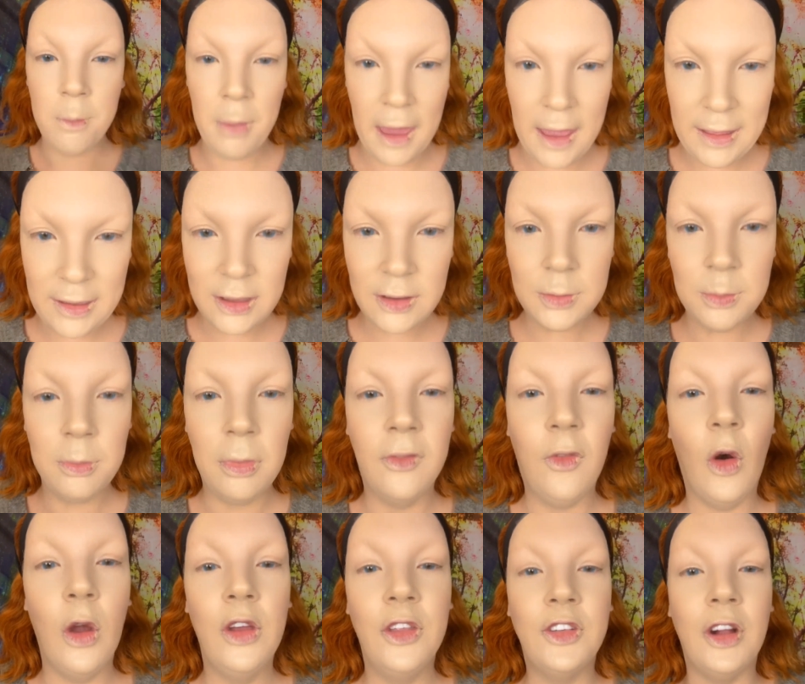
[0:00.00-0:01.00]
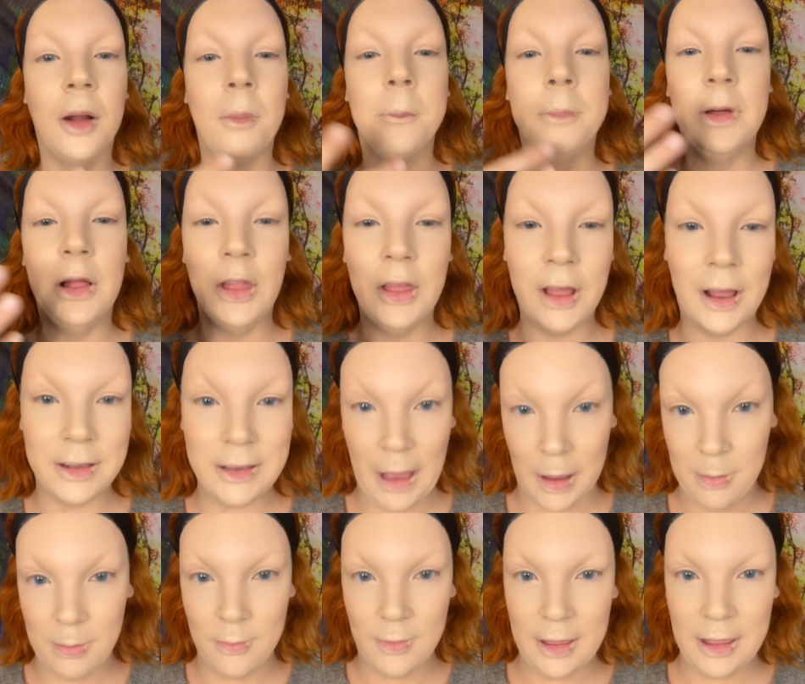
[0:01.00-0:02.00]
base before you start building on
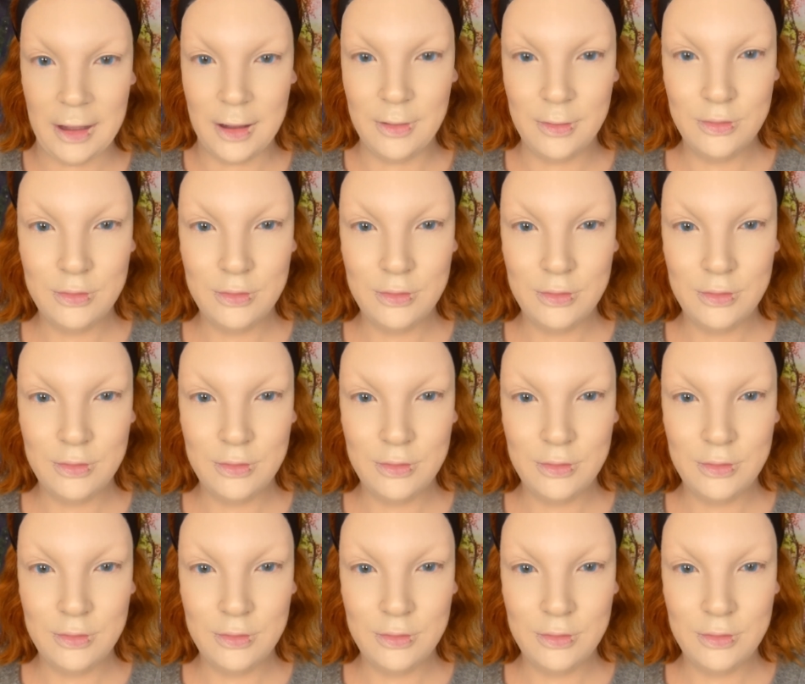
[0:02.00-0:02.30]
top of it.